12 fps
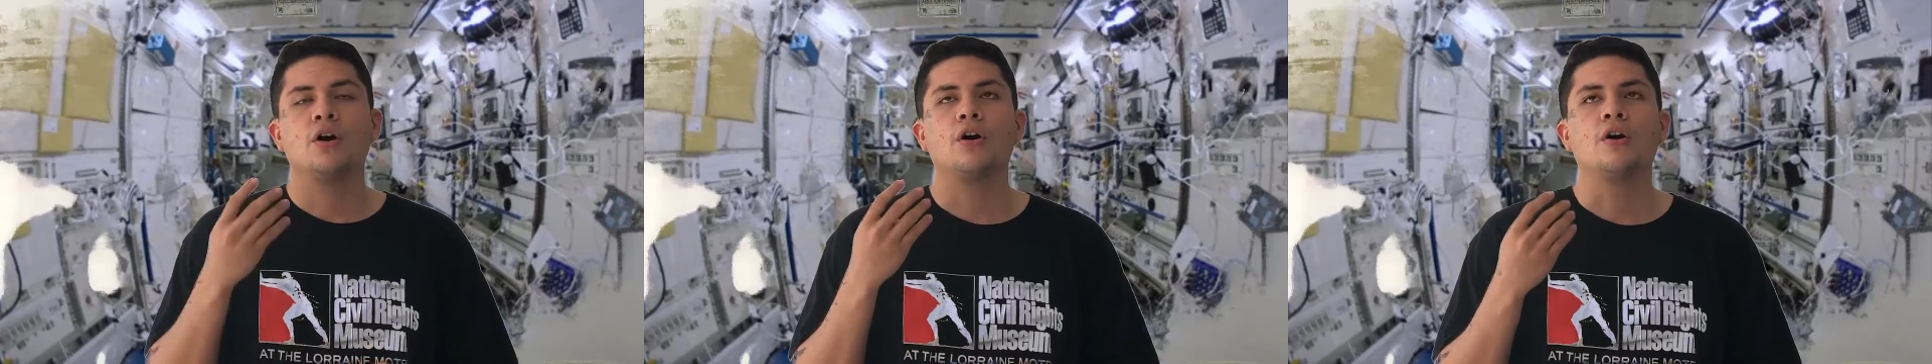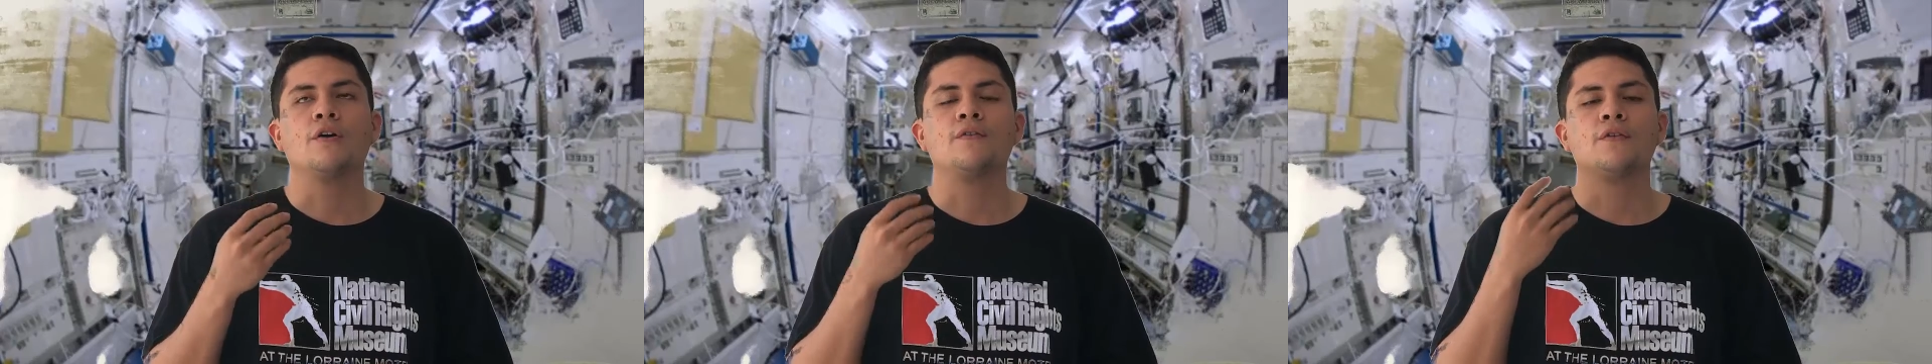
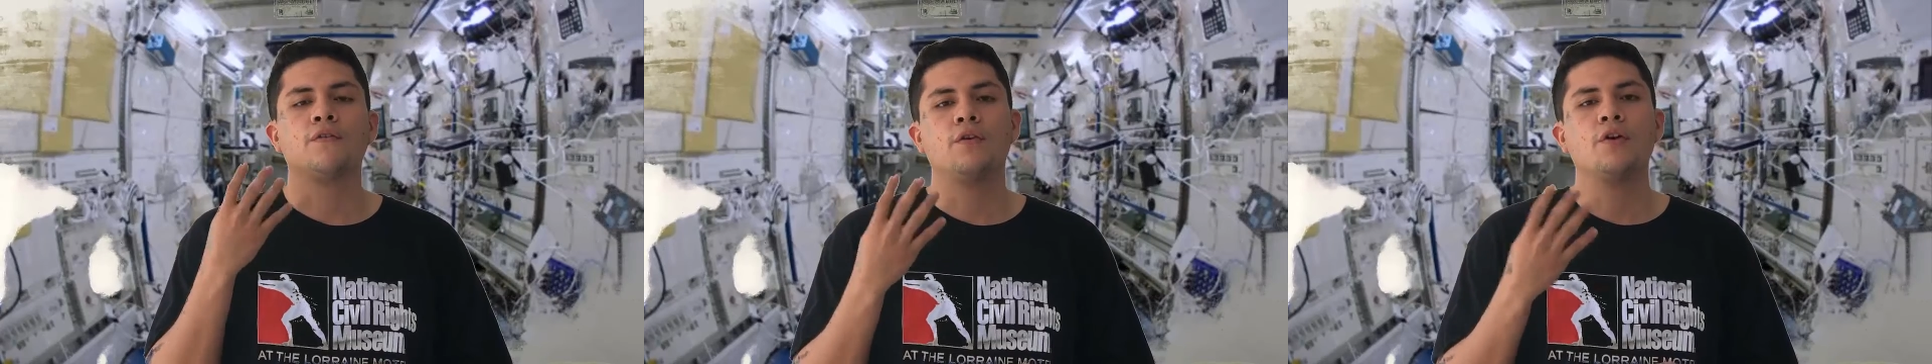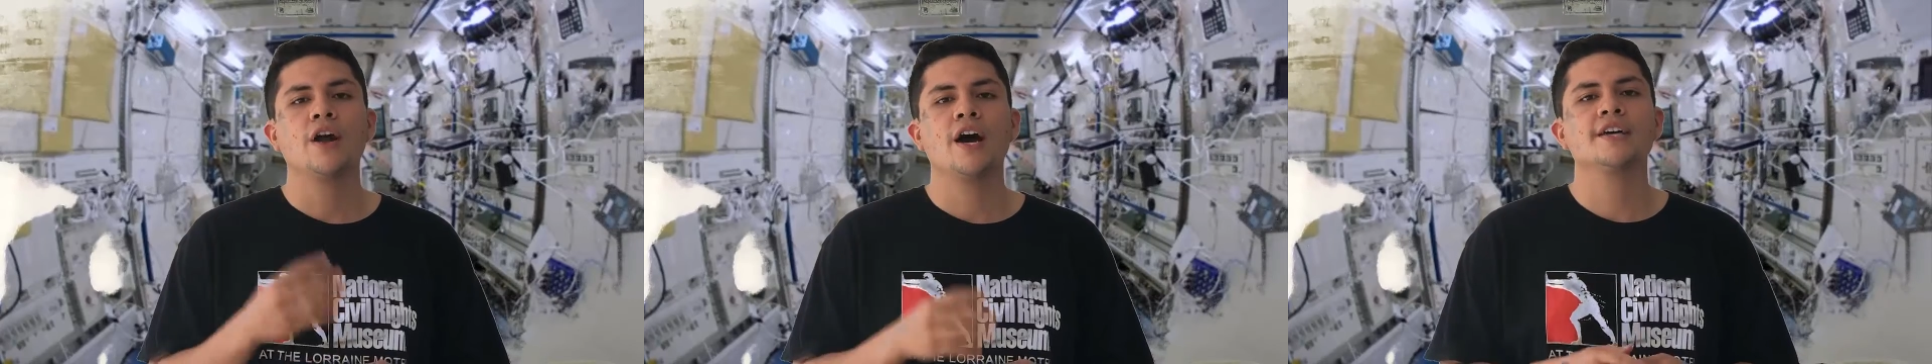of
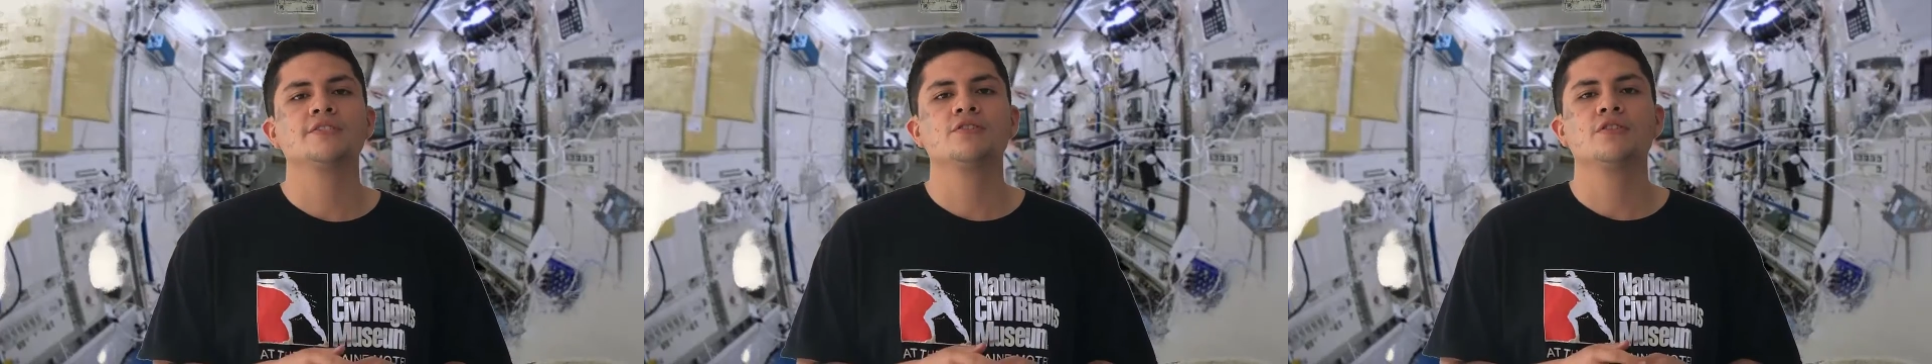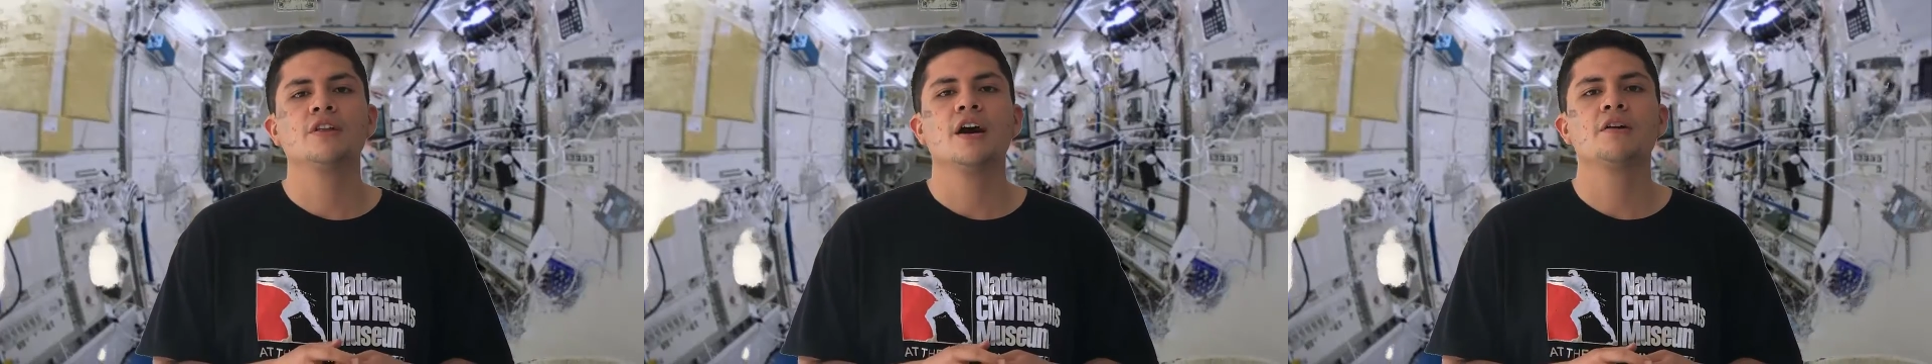four
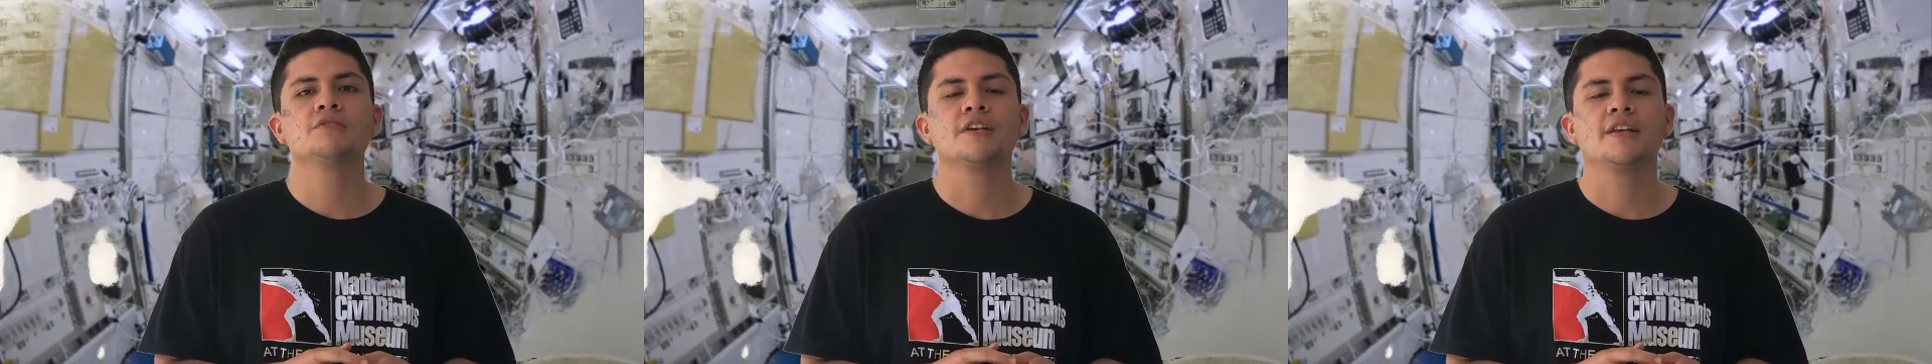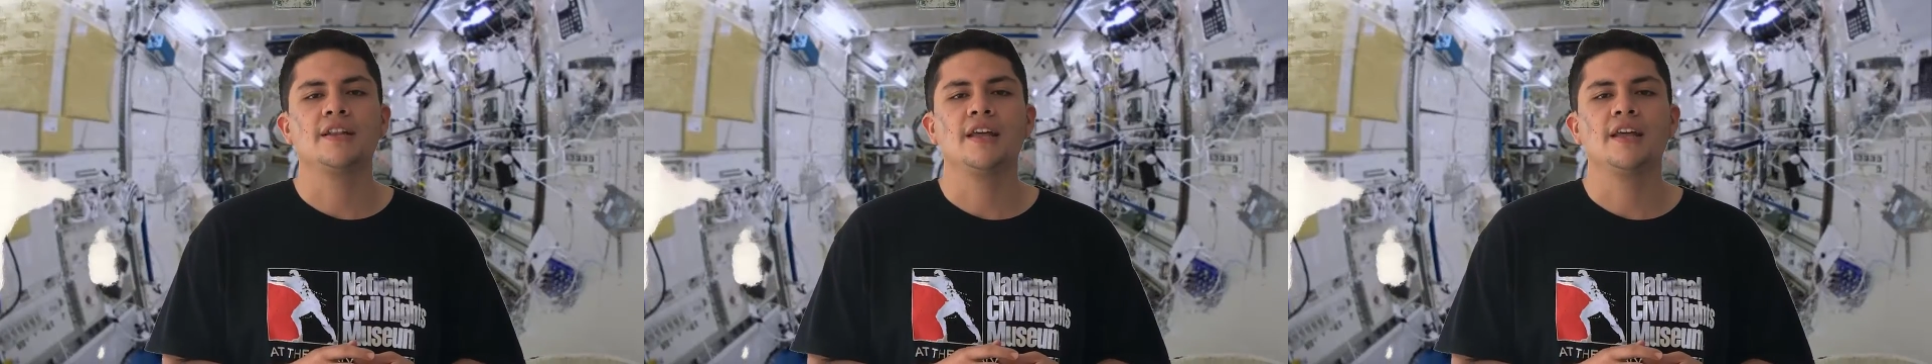astronauts,